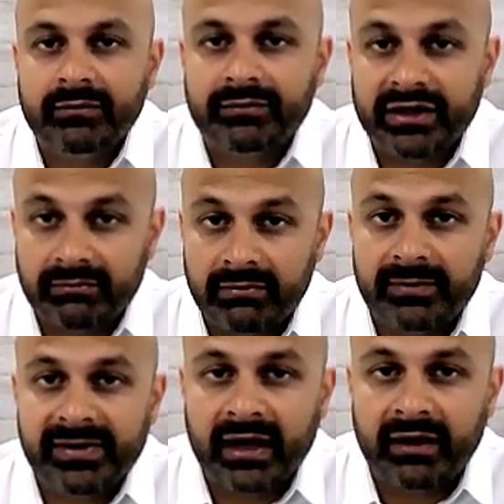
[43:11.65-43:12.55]
but it might
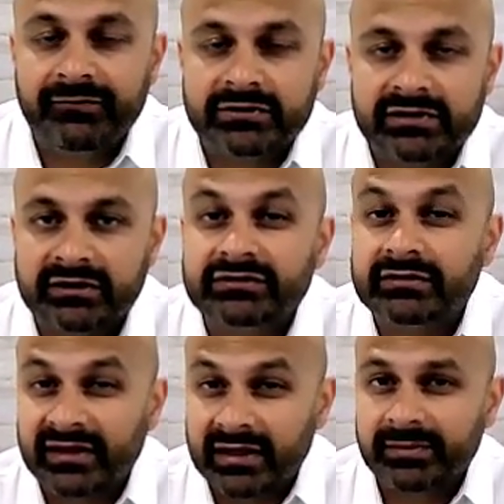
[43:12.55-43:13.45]
be helpful to also
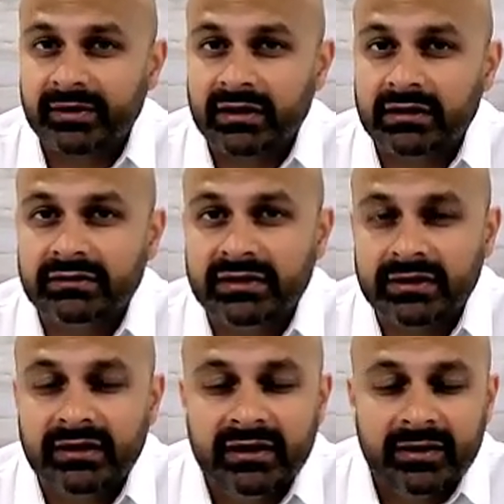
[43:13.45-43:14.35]
think about
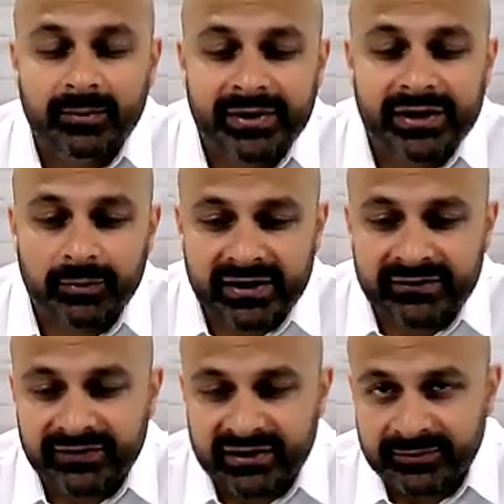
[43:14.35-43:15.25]
including PRP
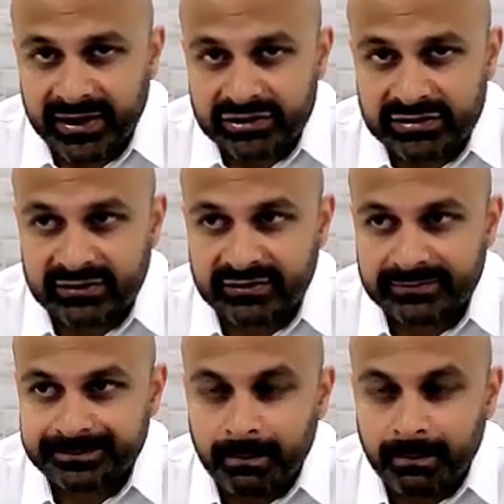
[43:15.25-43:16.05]
for these patients.